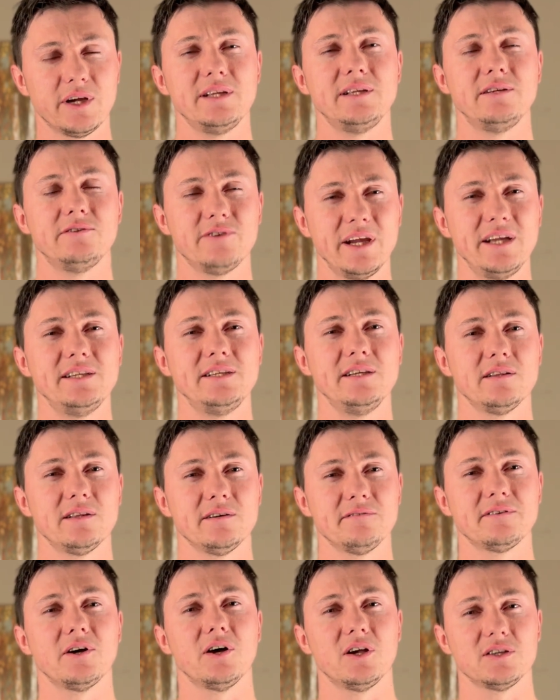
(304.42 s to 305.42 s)
great deal
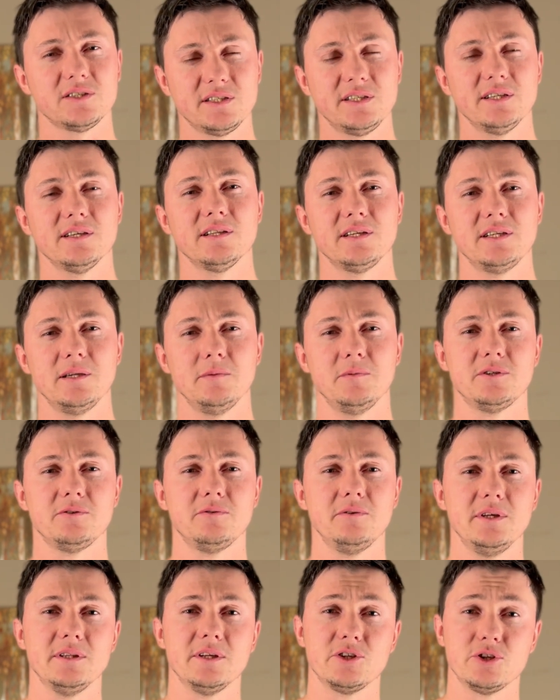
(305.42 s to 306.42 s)
of hostility
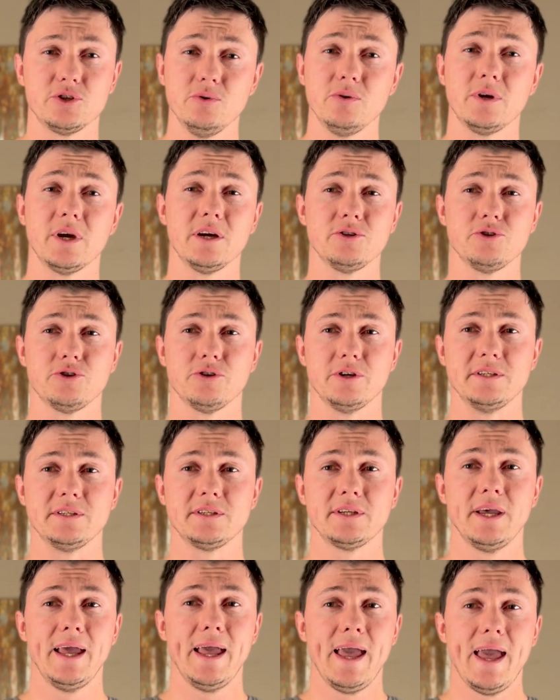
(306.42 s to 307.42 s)
between the two countries,
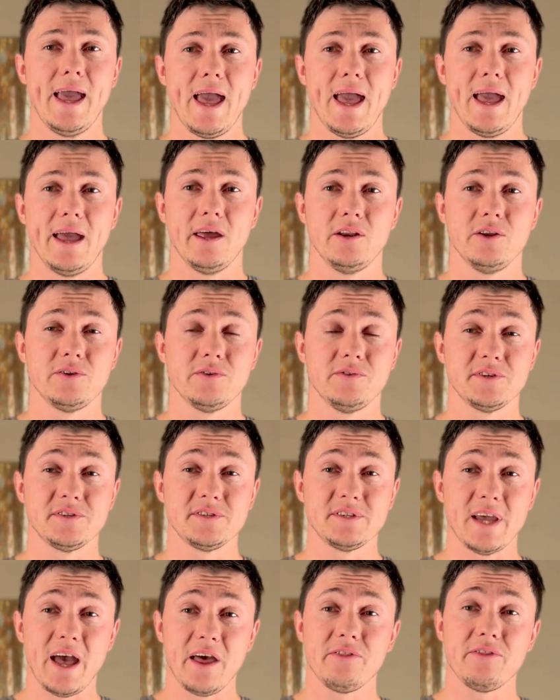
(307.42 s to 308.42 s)
and the
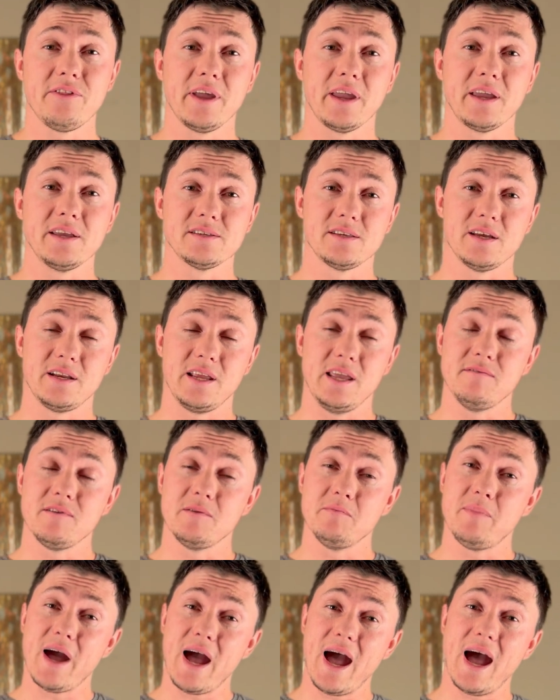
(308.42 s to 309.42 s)
sad thing is that even
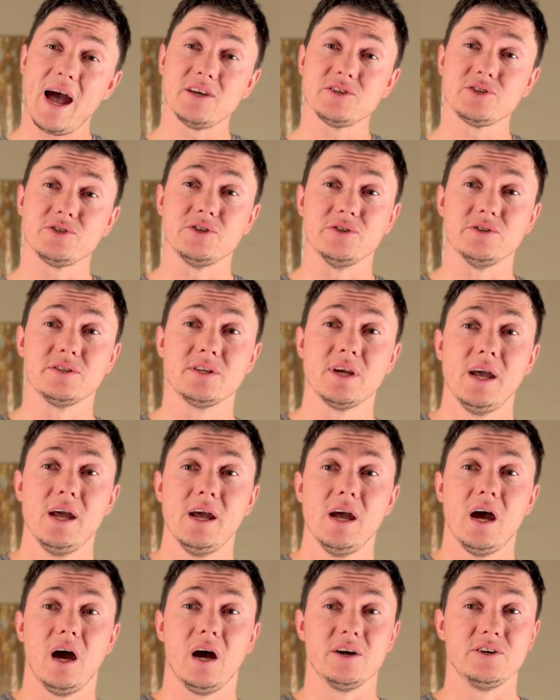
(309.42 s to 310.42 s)
pastors
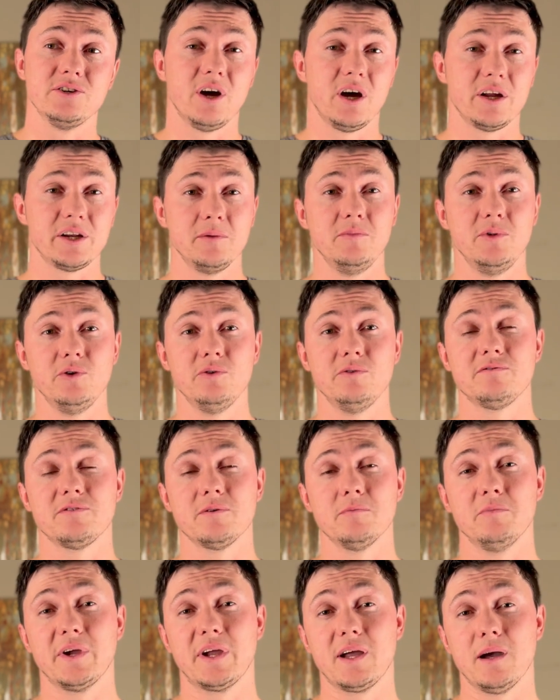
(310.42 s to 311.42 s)
are not immune
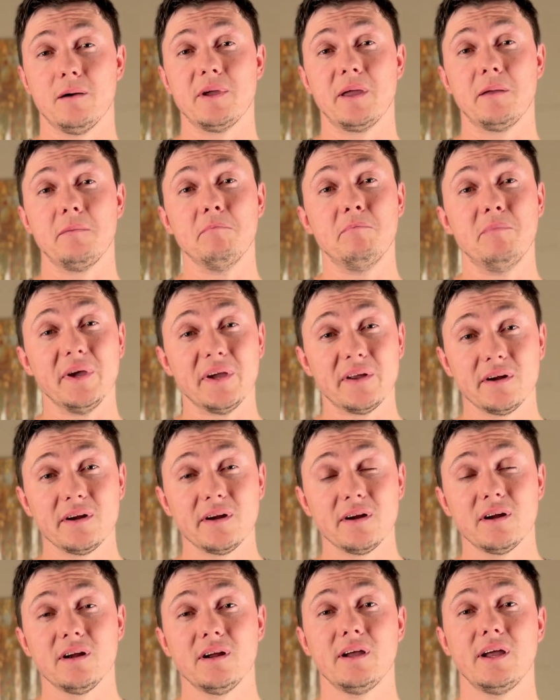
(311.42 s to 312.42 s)
from becoming
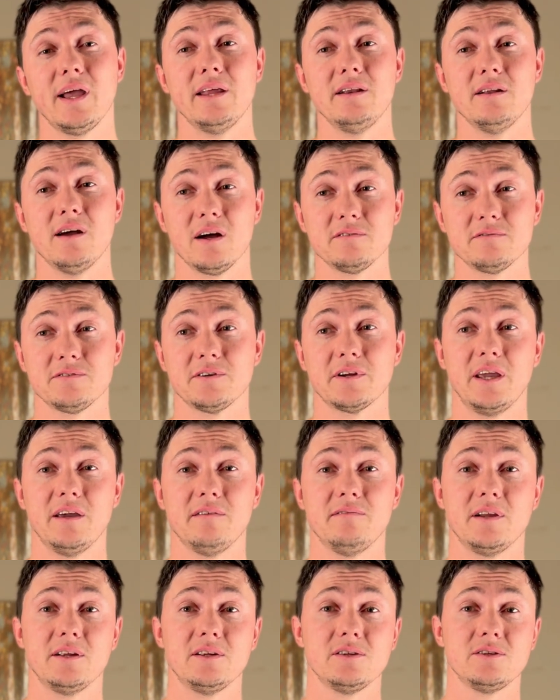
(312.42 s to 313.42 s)
bitter and
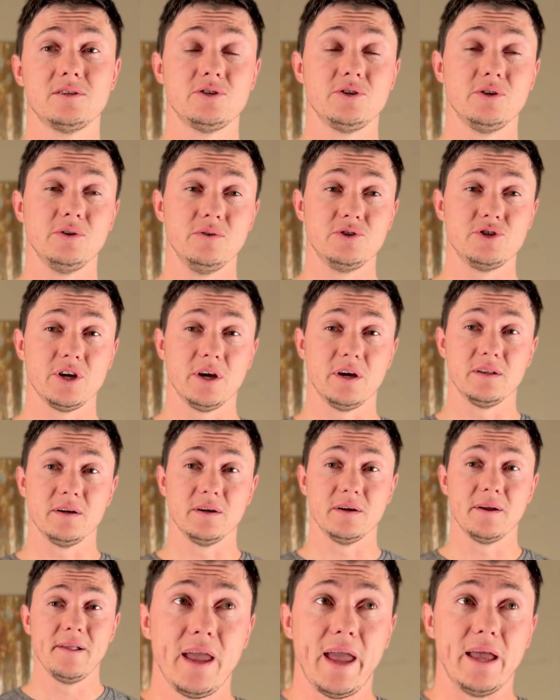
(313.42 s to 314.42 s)
unforgiving to each
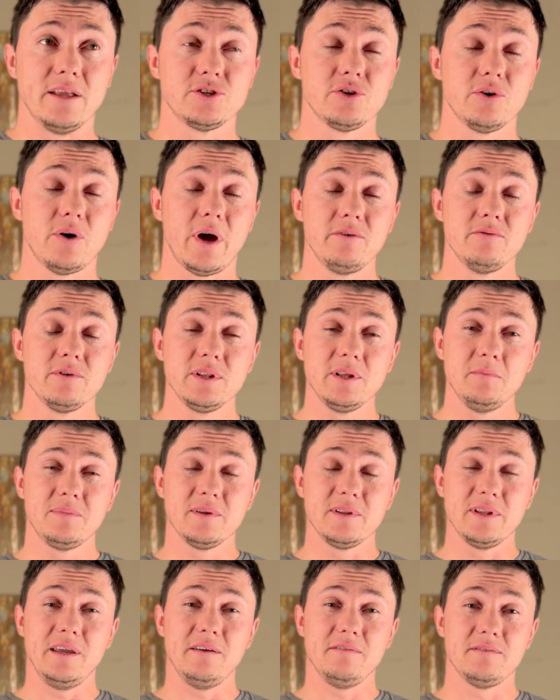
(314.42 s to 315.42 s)
other. And so I really
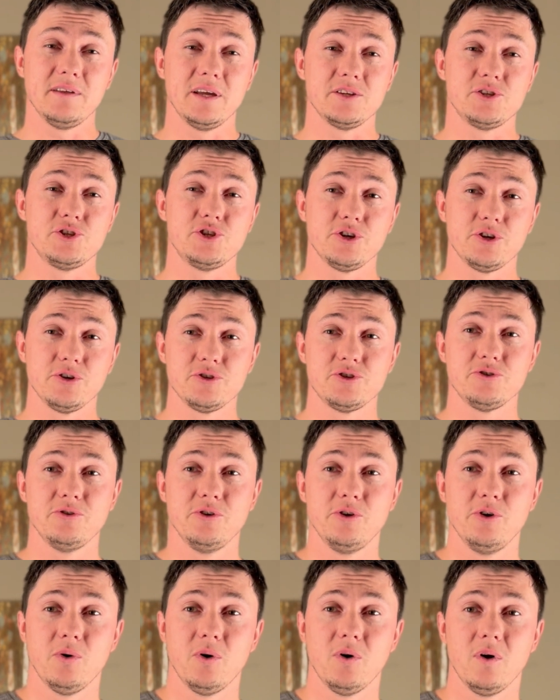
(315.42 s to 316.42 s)
believe that Church
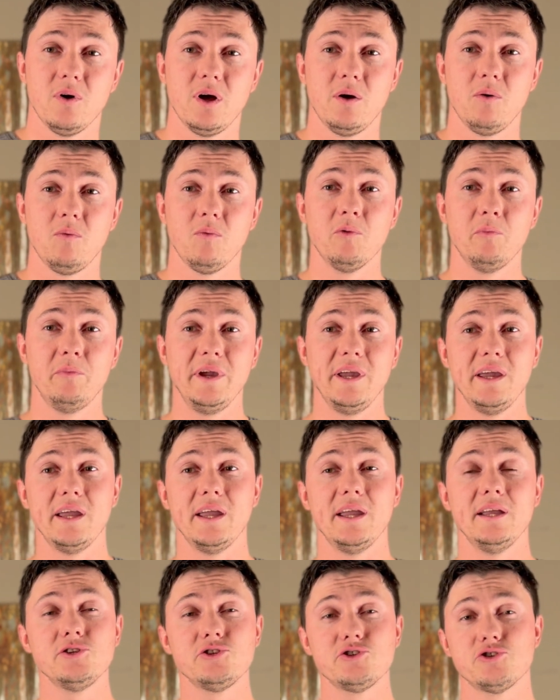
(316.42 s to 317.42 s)
Renewal will be
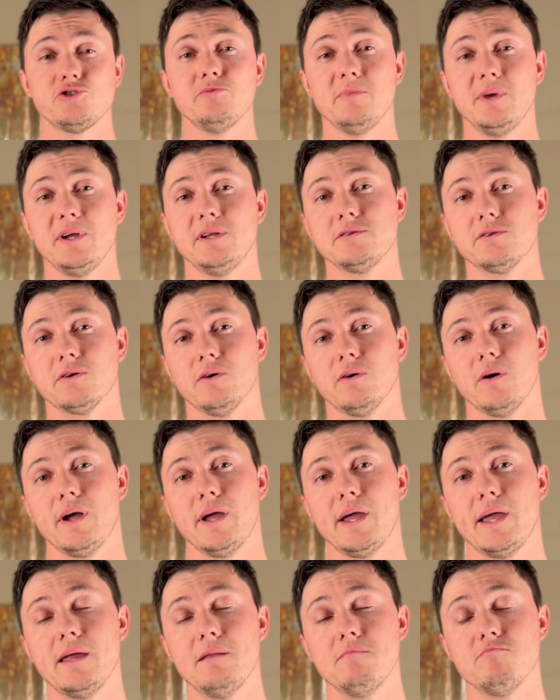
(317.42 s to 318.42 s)
instrumental
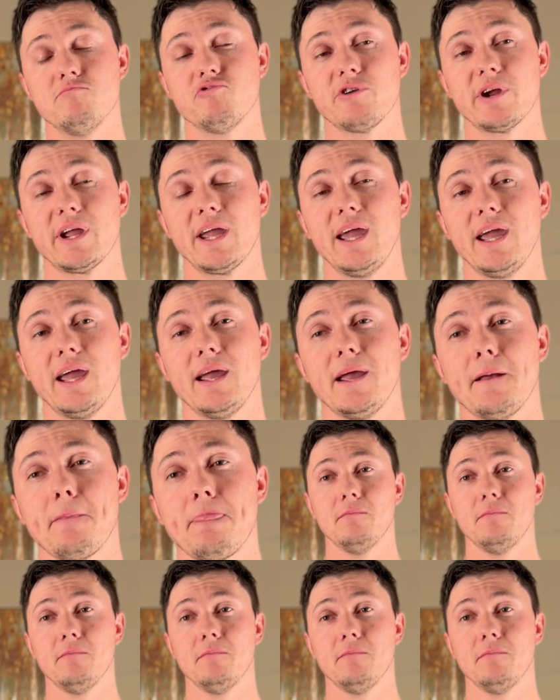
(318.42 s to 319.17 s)
in bringing